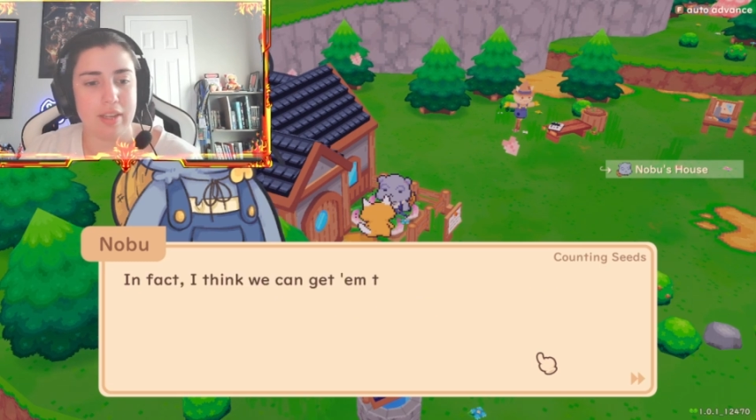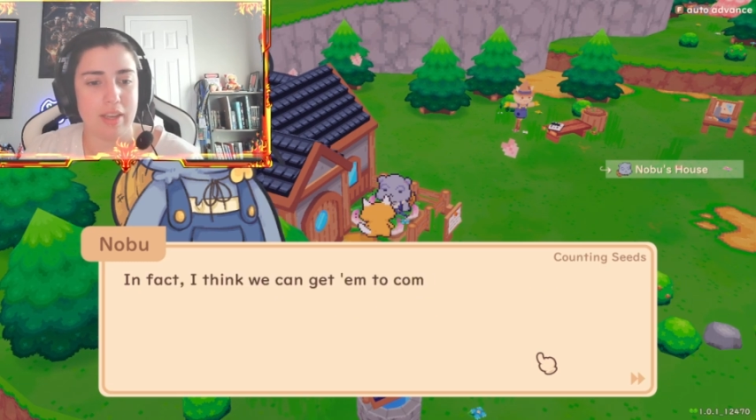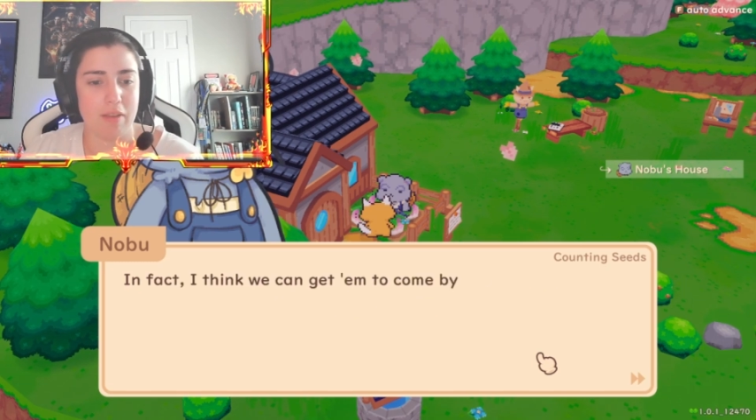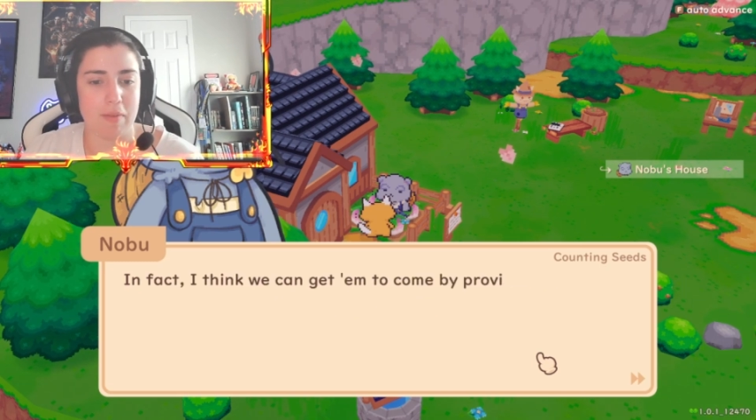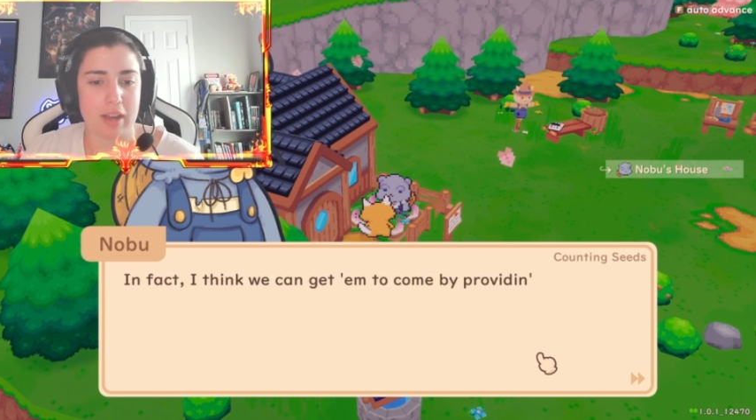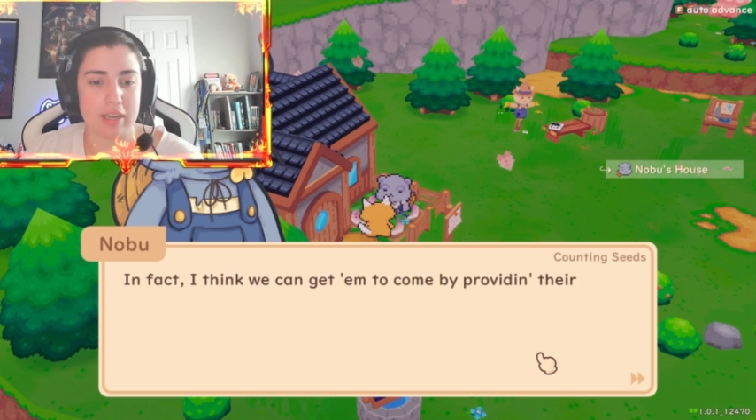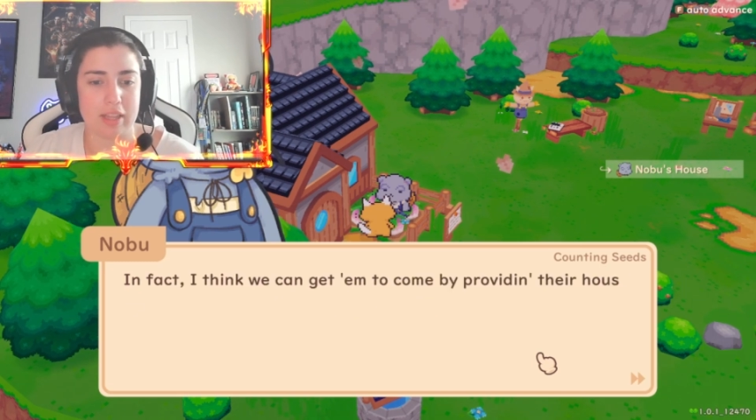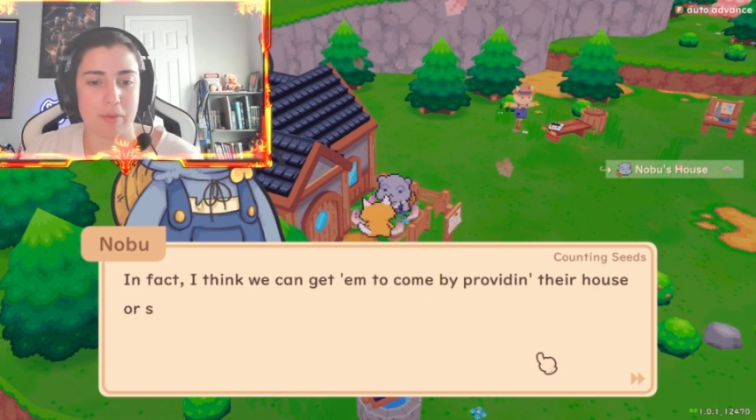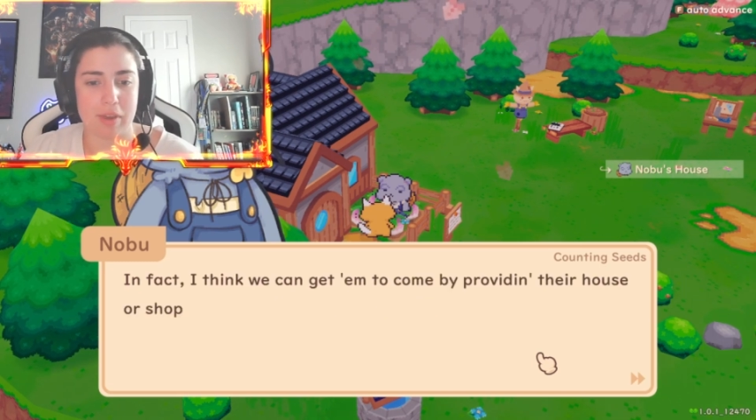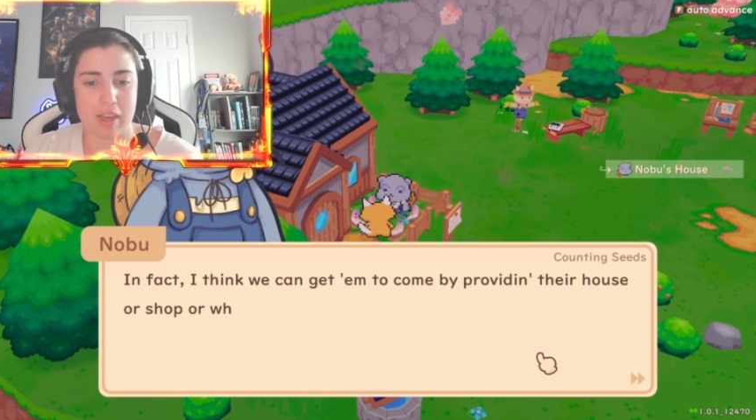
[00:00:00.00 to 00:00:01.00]
In fact, I
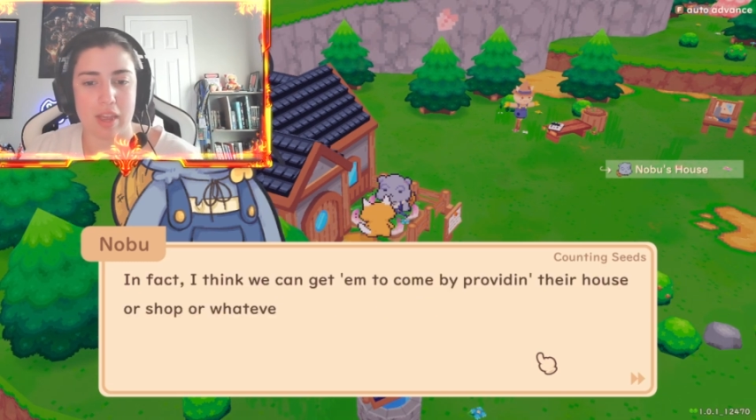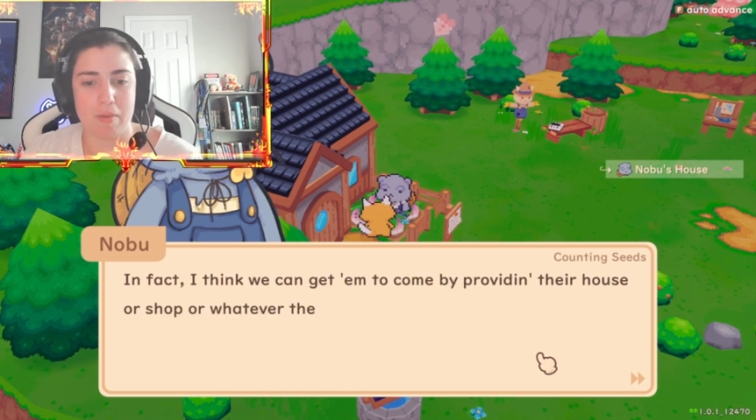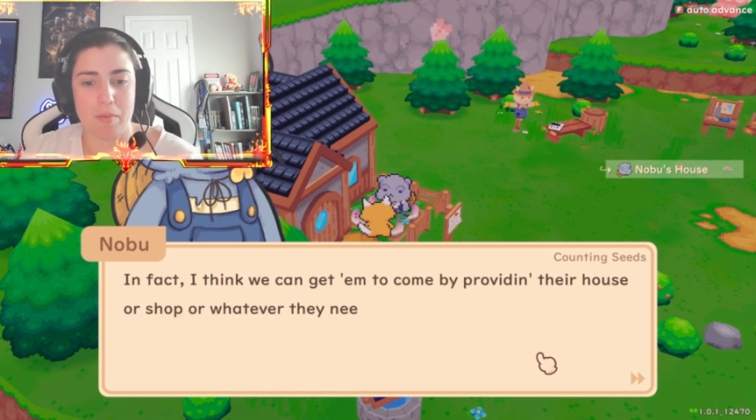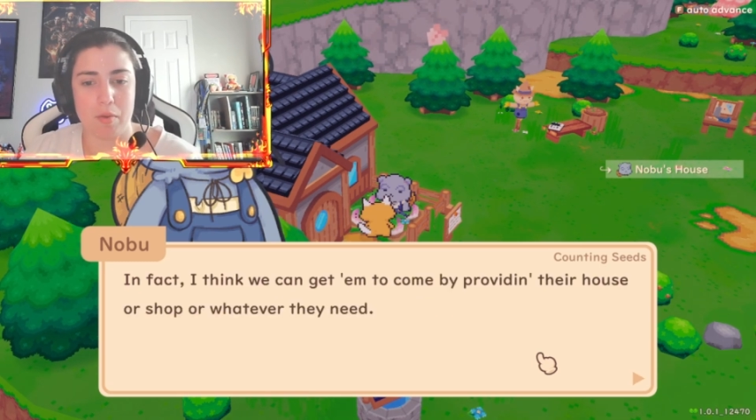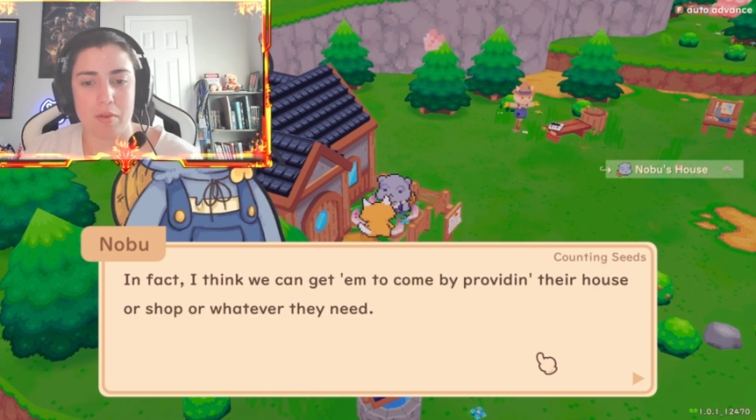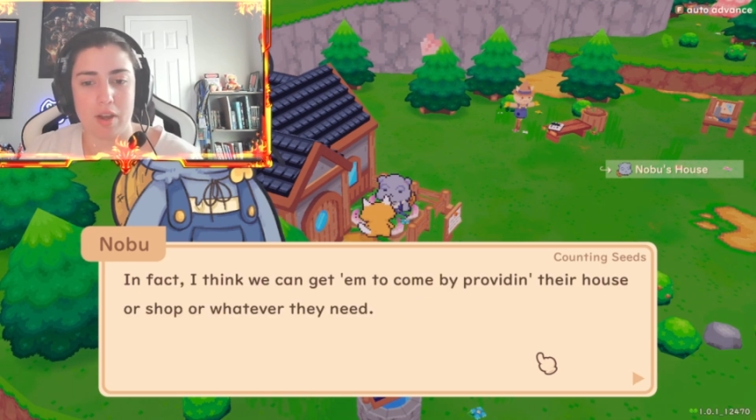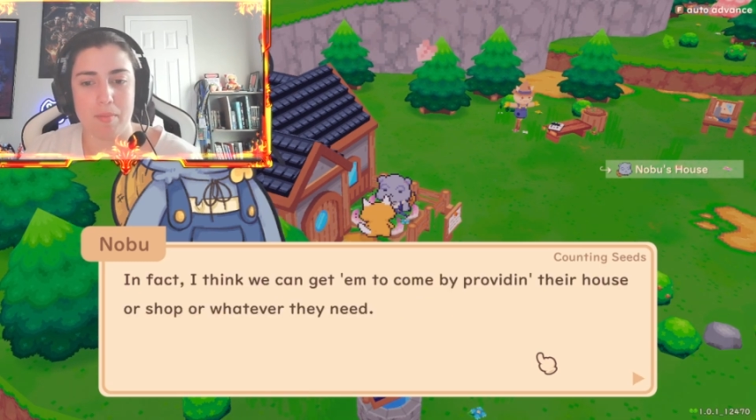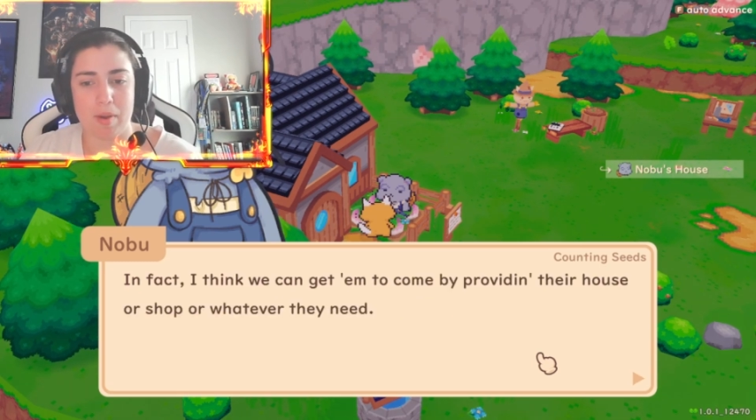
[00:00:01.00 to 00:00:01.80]
think we can get them to come by